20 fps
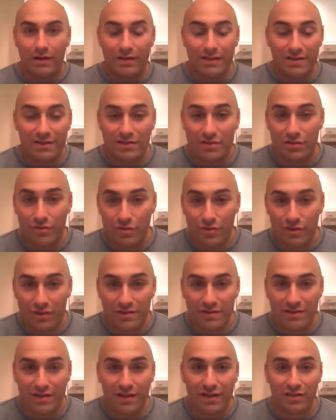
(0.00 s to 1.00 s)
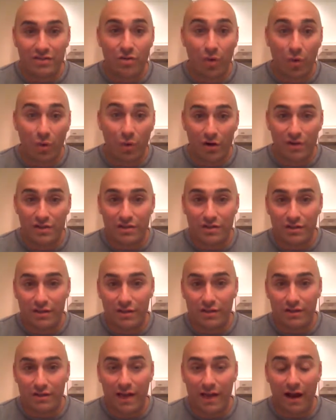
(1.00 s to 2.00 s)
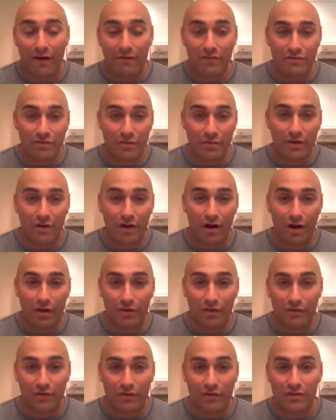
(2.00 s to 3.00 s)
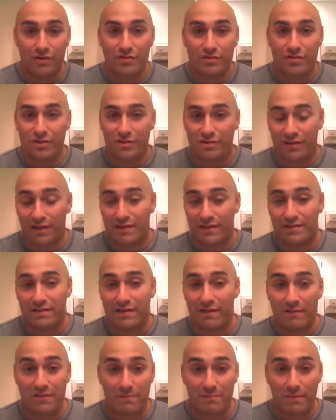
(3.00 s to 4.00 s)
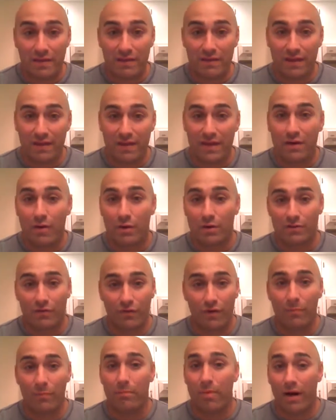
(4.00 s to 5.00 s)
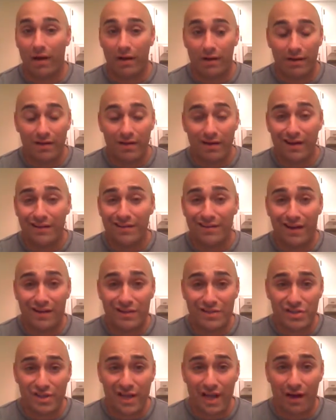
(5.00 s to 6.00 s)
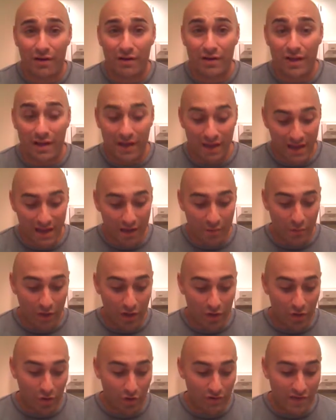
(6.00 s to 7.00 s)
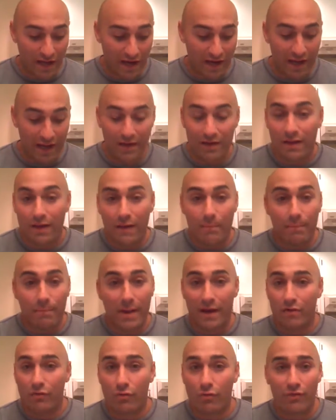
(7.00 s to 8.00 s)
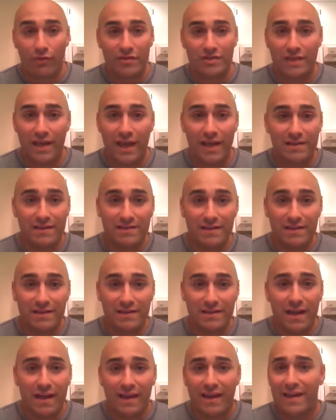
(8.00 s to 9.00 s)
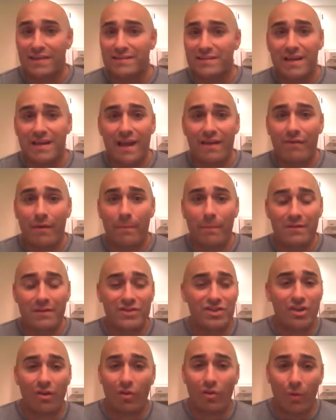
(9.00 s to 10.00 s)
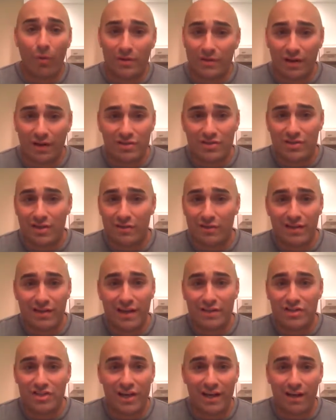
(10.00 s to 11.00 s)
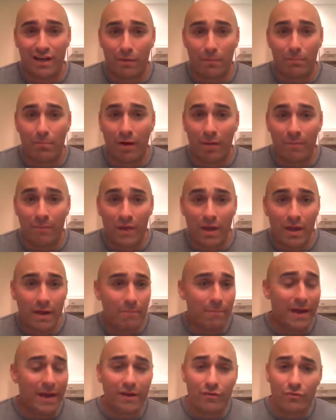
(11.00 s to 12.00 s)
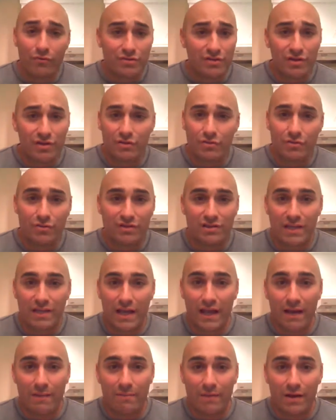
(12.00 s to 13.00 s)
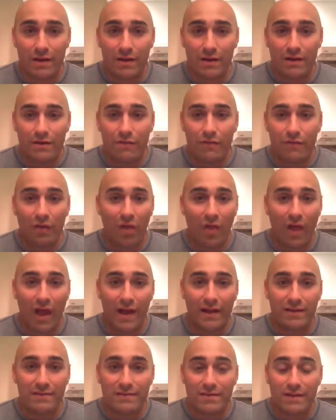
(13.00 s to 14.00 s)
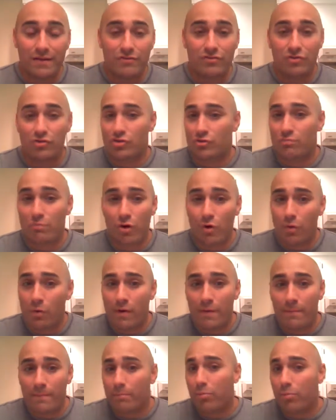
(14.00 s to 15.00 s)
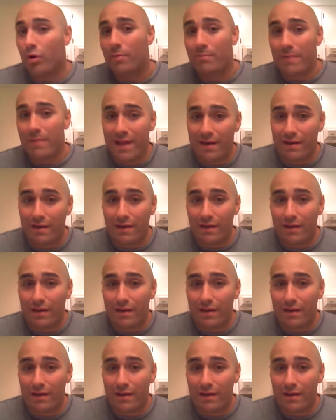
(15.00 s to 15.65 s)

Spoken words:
This dude is going to torch the Arizona Cardinals just like Steve Smith did. He goes for a buck, a touchdown. And we're going to go tight end, Pettigrew versus KC. KC gave up a shitload of touchdowns to that Chandler bum. Pettigrew's going to do the same for the Lions. So Shmoo, put him in.